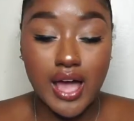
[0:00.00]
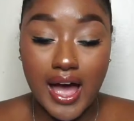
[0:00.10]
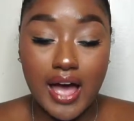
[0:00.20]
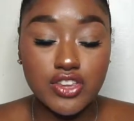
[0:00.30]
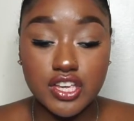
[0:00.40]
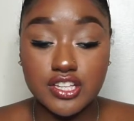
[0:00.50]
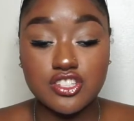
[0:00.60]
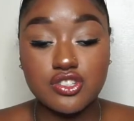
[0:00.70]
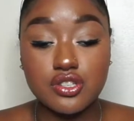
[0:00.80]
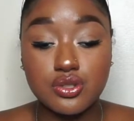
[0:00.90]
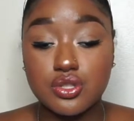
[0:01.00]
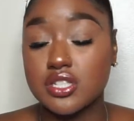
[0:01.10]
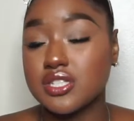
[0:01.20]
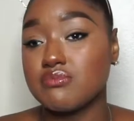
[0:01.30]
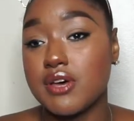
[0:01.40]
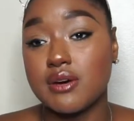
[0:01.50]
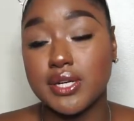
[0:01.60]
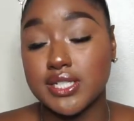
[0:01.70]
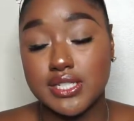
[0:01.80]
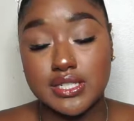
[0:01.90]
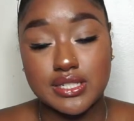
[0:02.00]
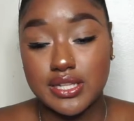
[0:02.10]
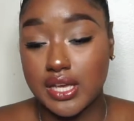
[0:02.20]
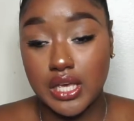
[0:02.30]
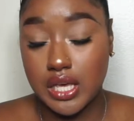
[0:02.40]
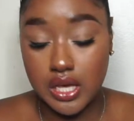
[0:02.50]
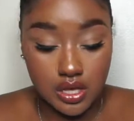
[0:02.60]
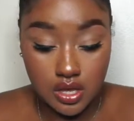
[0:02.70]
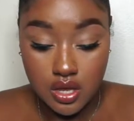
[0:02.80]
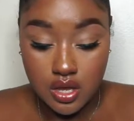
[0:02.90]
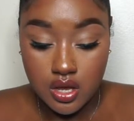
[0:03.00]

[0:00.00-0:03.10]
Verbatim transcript: I have to get to, used to the smell because I just, I can't.